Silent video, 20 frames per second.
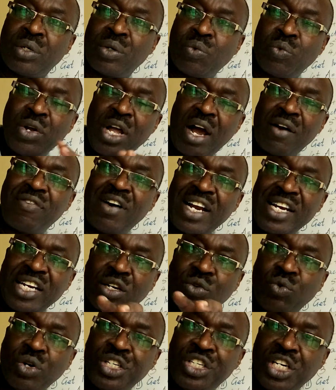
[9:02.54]
We have an
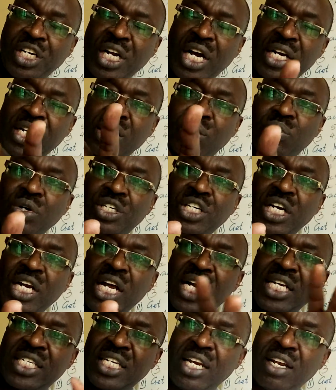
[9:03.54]
equation. An equation
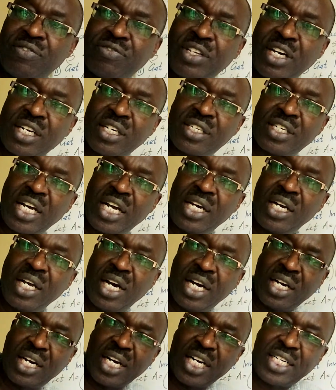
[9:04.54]
has left-hand side
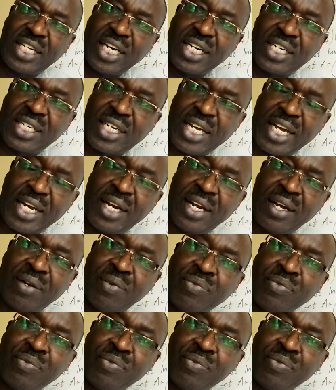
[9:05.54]
and right-hand side.